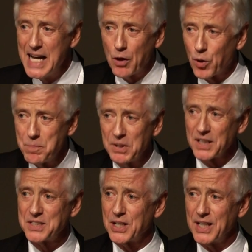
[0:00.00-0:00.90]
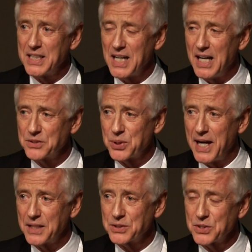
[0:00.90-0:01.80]
or military
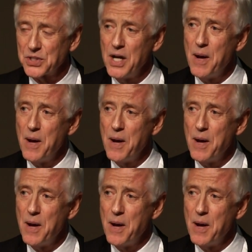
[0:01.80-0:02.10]
contractors,